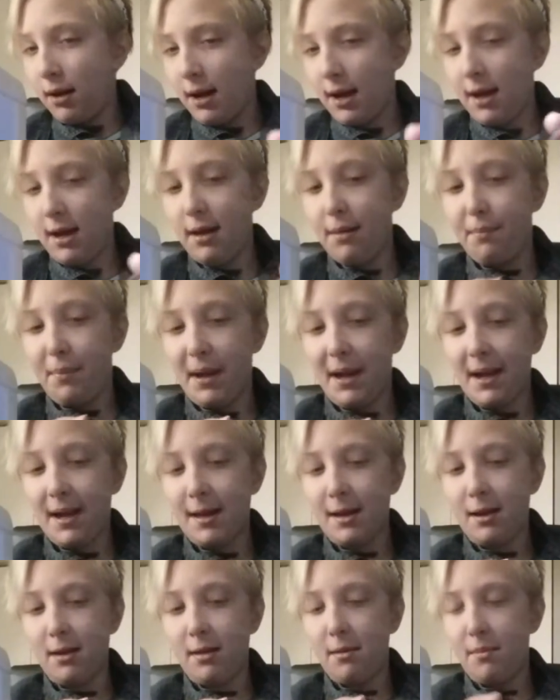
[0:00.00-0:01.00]
I hit
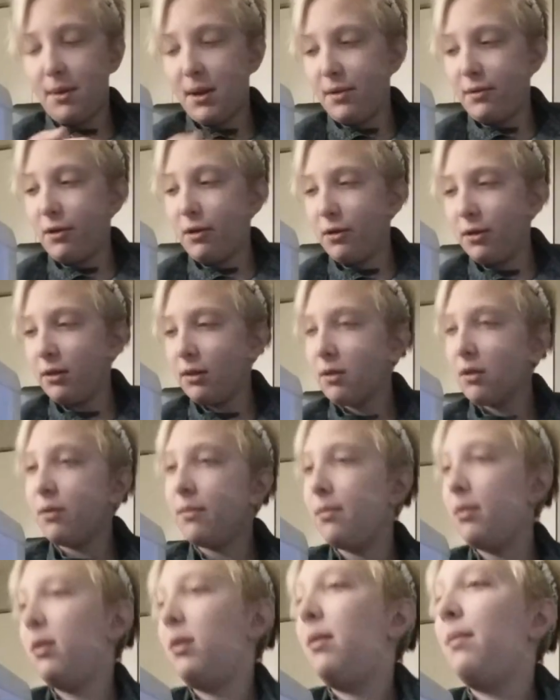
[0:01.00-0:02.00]
pan in the middle a little
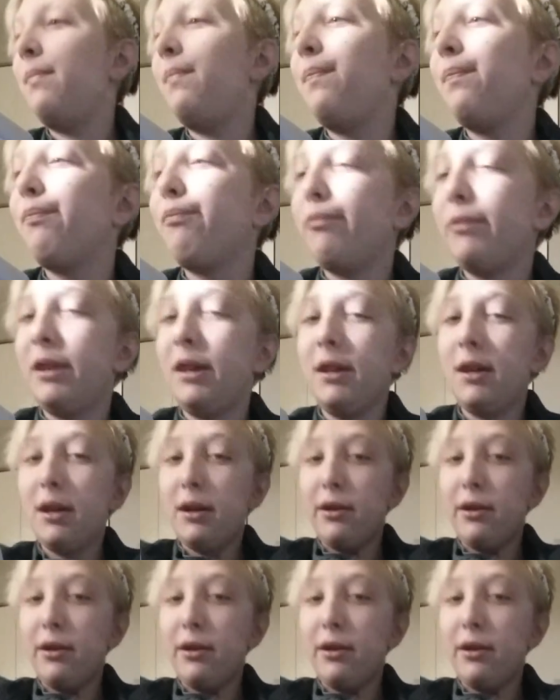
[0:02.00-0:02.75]
bit.